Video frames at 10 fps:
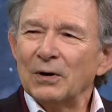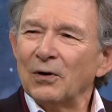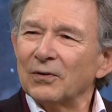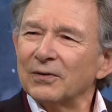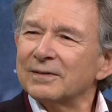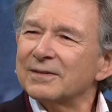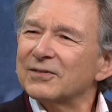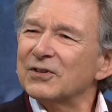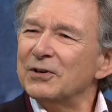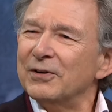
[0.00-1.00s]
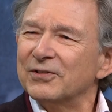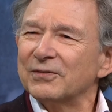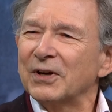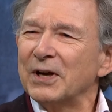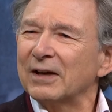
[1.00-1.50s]
a long series
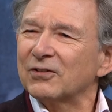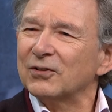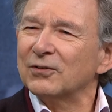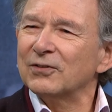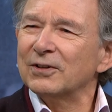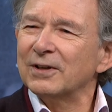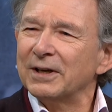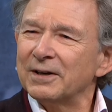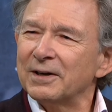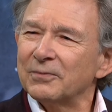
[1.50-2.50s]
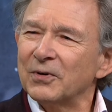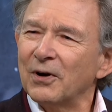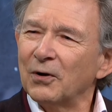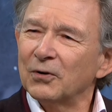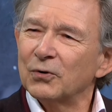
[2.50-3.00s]
of connections, it ended up with
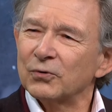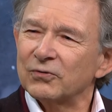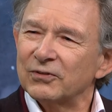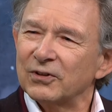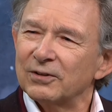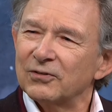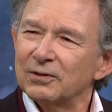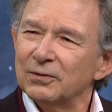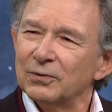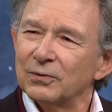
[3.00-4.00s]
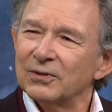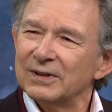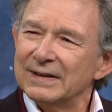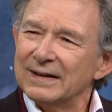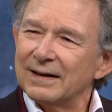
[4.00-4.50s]
a Holocaust researcher called
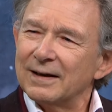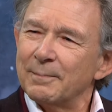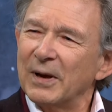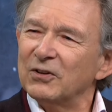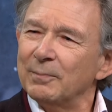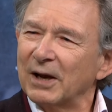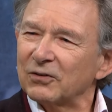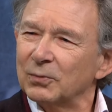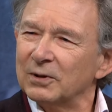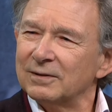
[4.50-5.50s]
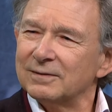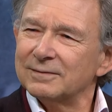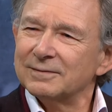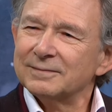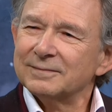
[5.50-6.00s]
uh, Betty Maxwell. Right.